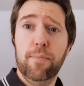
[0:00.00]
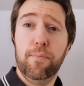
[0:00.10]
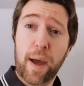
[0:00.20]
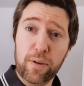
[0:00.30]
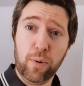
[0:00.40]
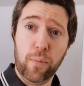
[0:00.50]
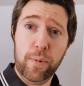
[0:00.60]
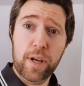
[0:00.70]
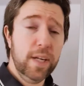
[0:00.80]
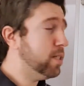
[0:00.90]
bedroom.
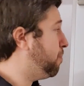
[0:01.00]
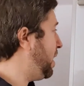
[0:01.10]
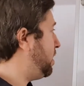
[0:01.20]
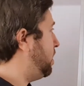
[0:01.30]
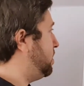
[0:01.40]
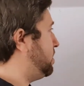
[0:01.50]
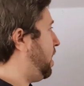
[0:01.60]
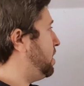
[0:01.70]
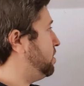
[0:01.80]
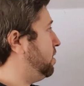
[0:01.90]
Depending on the
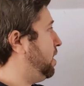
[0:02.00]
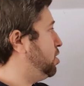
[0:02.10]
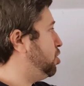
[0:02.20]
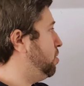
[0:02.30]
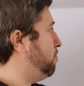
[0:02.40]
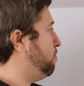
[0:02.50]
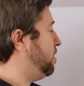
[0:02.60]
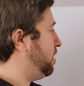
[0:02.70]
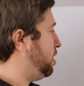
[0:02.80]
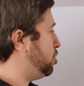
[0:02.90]
size of the
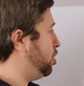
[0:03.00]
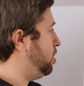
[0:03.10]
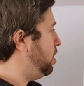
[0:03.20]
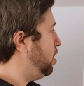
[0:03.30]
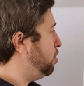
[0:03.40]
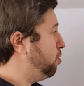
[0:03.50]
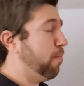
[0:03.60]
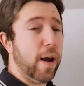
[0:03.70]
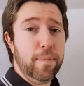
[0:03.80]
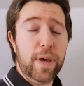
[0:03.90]
kitchen, you
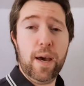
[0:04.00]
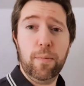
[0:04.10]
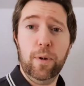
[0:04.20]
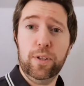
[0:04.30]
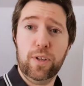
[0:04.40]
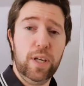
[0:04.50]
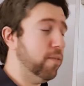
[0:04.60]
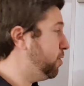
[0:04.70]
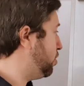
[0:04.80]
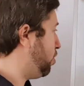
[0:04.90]
might be able to
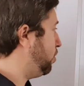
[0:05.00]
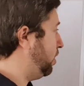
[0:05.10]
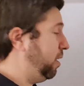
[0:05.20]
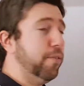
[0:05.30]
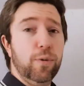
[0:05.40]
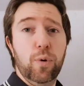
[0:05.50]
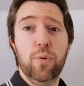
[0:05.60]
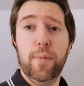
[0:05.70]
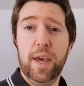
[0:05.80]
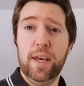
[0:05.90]
even turn the living
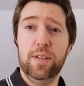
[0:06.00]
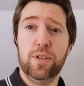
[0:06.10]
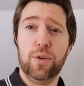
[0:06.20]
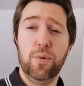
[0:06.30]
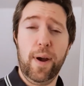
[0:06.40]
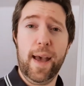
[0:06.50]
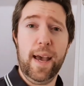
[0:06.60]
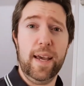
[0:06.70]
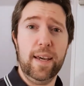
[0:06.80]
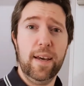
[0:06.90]
room into
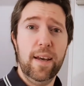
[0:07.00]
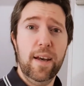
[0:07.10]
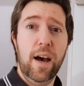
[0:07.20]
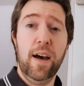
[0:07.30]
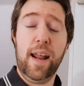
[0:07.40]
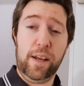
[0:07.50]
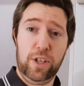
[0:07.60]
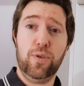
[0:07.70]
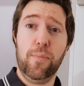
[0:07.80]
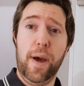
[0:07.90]
an
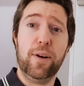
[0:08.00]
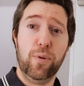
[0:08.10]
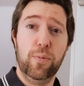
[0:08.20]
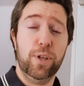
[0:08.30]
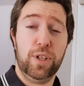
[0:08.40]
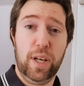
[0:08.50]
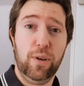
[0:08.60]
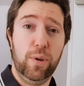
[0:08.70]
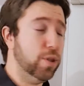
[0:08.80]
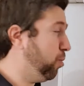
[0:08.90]
extra bedroom just to
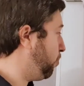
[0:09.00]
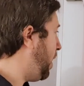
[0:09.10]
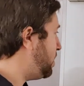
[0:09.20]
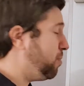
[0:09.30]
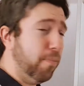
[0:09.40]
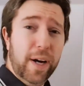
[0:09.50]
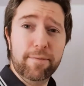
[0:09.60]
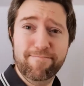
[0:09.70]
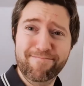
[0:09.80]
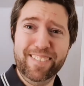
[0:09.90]
increase your rent.
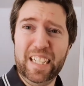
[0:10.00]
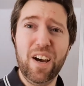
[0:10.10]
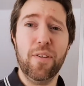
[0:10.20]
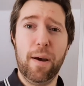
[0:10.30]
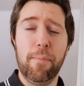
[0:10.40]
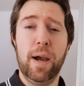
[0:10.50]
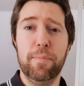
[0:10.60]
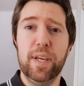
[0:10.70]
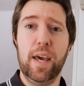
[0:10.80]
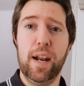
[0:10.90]
But you know, that might
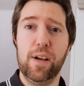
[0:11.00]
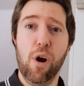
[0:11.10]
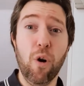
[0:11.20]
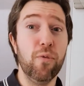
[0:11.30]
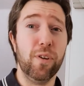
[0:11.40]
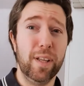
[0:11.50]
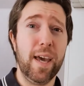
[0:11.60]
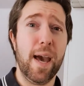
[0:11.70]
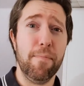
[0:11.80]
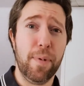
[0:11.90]
be getting
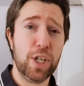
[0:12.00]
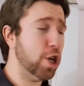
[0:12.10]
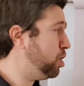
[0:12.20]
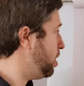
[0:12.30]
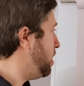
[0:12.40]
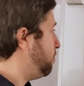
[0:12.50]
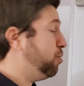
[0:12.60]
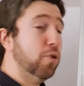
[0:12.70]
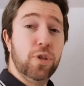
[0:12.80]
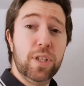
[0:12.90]
overly ambitious.
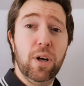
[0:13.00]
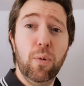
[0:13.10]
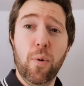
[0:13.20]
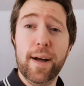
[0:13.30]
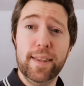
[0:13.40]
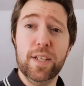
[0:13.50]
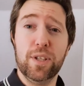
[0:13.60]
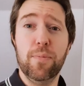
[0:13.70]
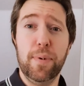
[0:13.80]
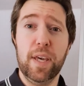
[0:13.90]
You still want
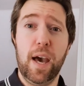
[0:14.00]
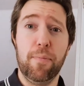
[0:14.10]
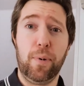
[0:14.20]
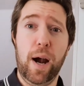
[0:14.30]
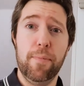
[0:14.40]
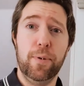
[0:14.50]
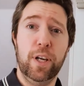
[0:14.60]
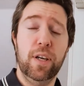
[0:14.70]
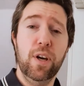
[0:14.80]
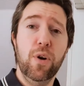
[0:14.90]
this to be a
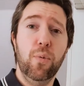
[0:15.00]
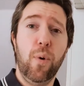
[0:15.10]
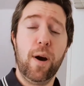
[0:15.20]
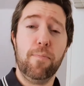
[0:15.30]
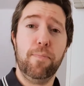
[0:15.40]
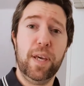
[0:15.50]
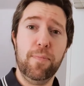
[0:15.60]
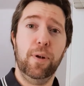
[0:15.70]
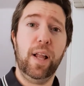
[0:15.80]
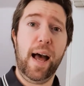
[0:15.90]
property where
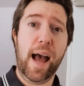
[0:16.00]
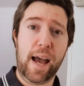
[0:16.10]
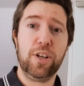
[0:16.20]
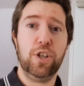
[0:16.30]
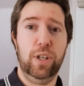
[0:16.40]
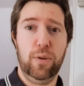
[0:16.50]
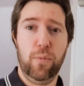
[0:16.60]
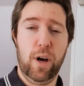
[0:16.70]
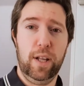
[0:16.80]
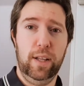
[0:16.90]
people actually
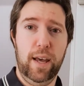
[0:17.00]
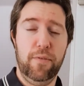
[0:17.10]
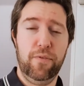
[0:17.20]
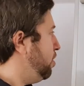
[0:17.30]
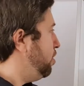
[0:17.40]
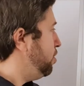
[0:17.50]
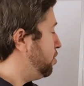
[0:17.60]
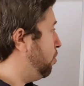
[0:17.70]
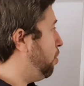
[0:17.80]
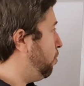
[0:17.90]
want to live.
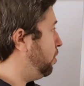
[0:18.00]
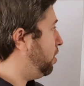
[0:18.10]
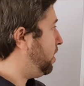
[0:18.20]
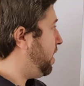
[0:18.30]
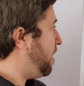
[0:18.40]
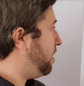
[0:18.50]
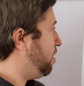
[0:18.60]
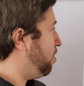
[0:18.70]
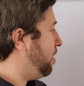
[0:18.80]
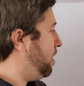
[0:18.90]
So what we're looking at
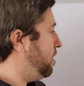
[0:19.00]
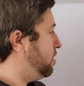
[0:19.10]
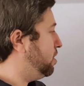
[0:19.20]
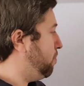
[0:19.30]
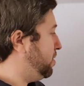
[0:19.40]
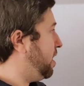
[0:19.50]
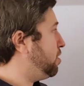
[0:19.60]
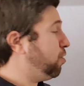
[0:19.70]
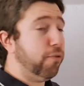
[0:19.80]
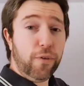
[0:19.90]
here is the
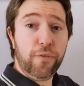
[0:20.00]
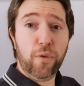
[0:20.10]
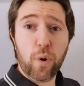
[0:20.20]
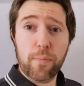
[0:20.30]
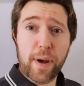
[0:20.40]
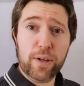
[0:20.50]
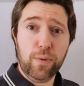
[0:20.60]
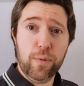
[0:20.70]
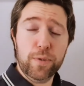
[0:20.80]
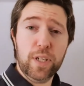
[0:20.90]
potential for four
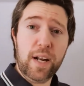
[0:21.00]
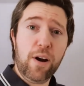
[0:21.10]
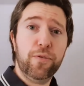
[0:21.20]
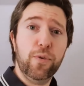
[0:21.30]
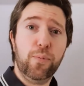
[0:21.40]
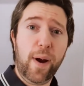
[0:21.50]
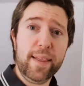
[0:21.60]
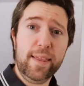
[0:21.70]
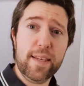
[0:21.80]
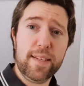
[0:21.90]
bedrooms. Now, if you
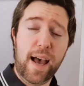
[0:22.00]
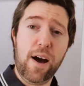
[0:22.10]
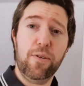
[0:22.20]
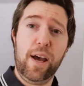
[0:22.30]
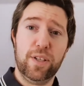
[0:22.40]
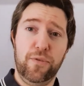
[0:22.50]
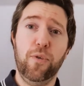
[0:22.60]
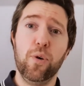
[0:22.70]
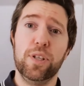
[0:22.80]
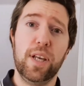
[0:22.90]
rent this out as
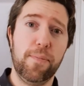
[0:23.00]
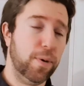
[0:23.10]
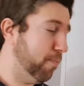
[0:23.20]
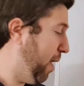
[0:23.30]
four separate